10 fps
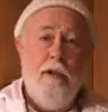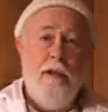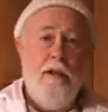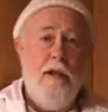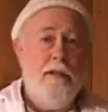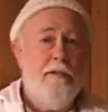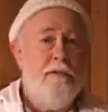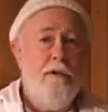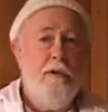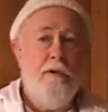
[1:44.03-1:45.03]
and
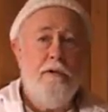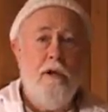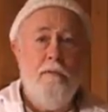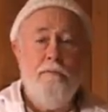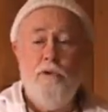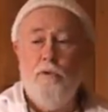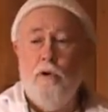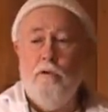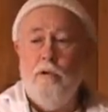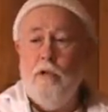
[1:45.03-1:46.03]
not come to
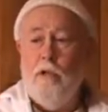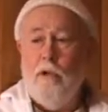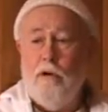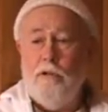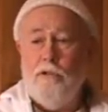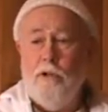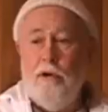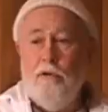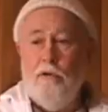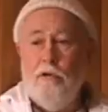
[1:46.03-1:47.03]
our
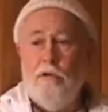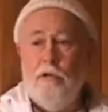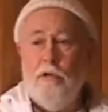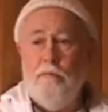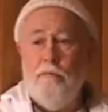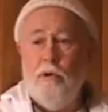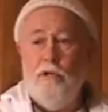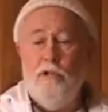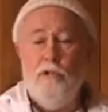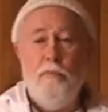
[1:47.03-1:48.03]
site or
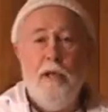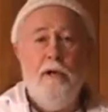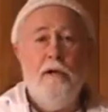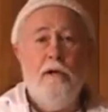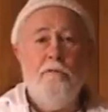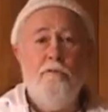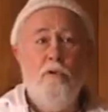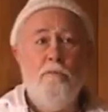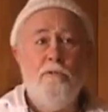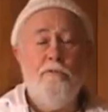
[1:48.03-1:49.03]
participate in our
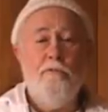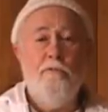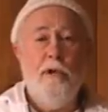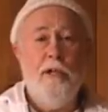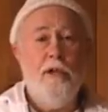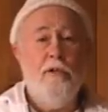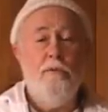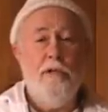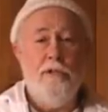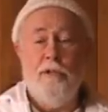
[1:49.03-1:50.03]
forums for any other
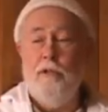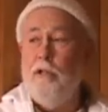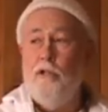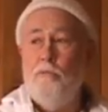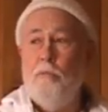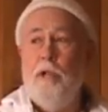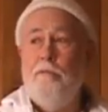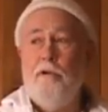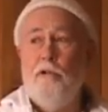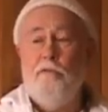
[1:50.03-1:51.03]
reason. There's plenty
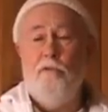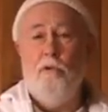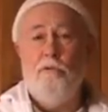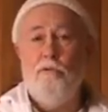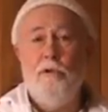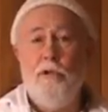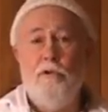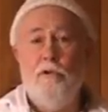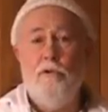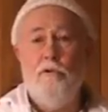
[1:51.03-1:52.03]
of other forums where you
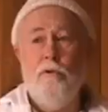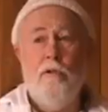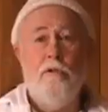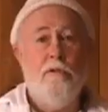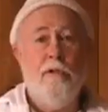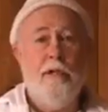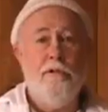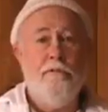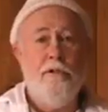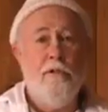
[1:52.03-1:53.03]
can do other things
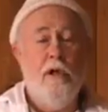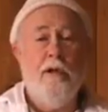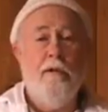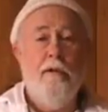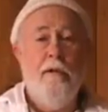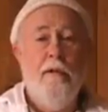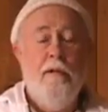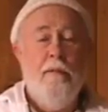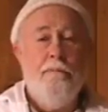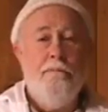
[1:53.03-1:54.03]
if you like.
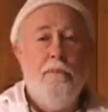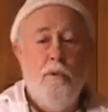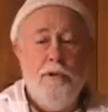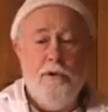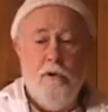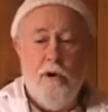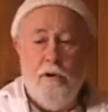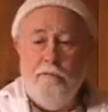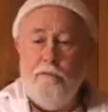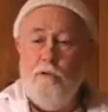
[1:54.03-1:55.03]
But when you're on
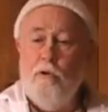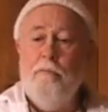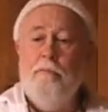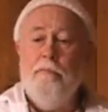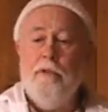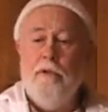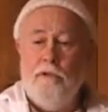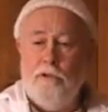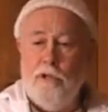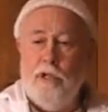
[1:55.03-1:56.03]
our forum,
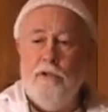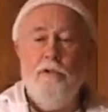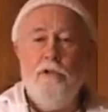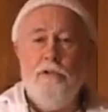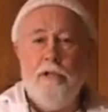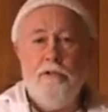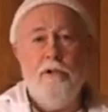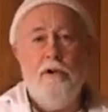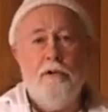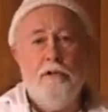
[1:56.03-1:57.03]
you stick to this
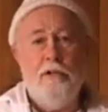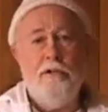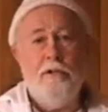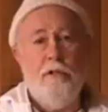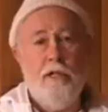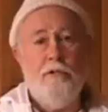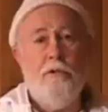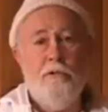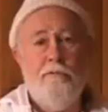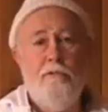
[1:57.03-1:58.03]
esoteric teaching. That's
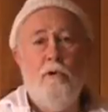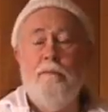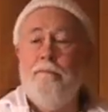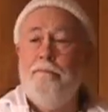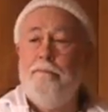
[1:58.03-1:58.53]
what it's for.